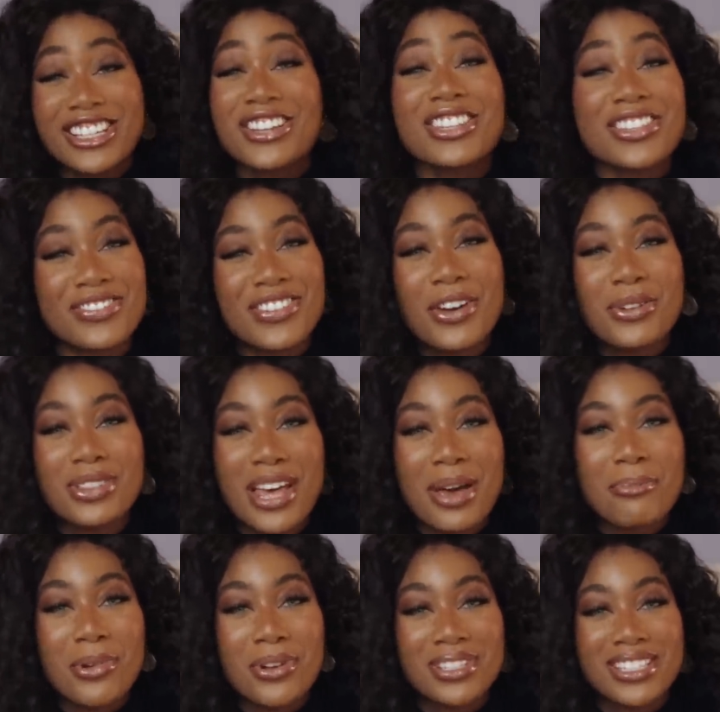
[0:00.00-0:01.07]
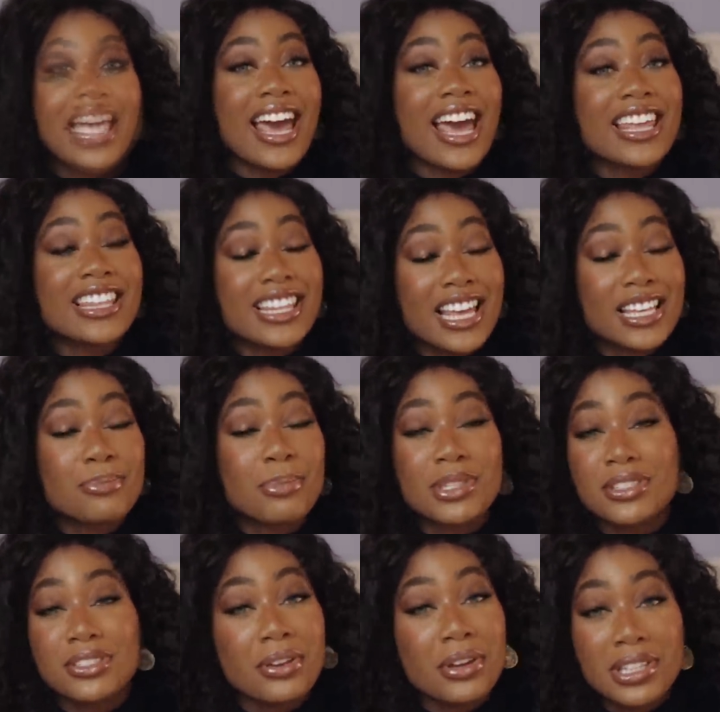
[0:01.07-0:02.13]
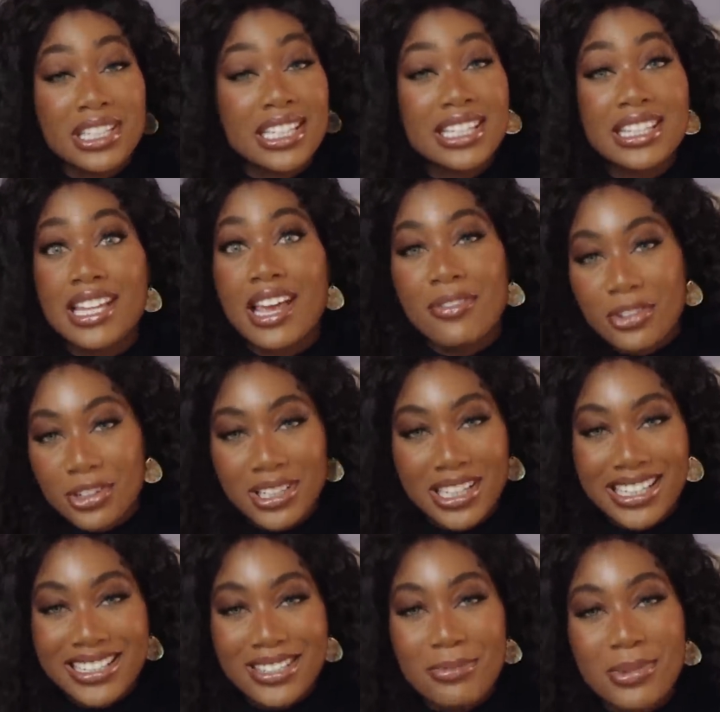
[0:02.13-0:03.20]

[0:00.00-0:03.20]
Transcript: share this video with that person. And last but certainly never least,